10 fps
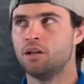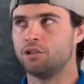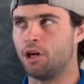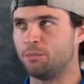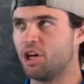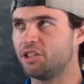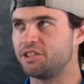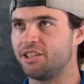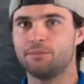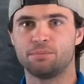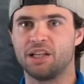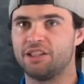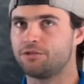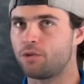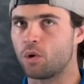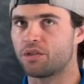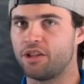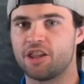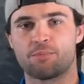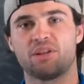Tom Johnson placed 4th
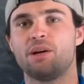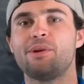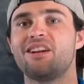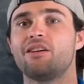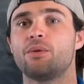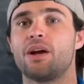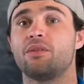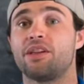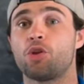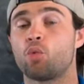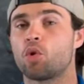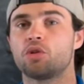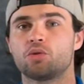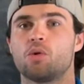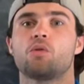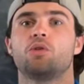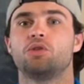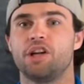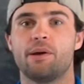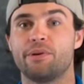in the preliminary round at the World Crokinole
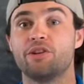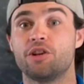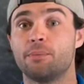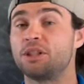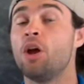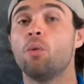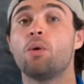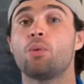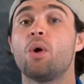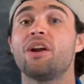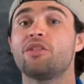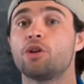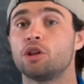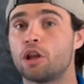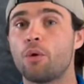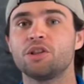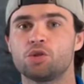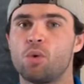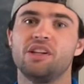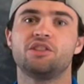Championships with one of the lowest
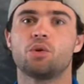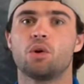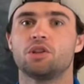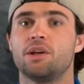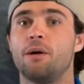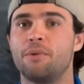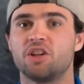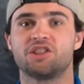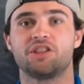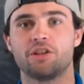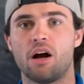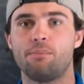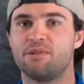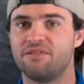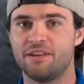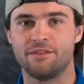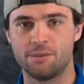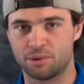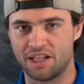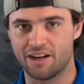20 scores amongst the top 50
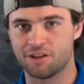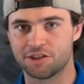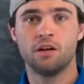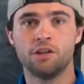players.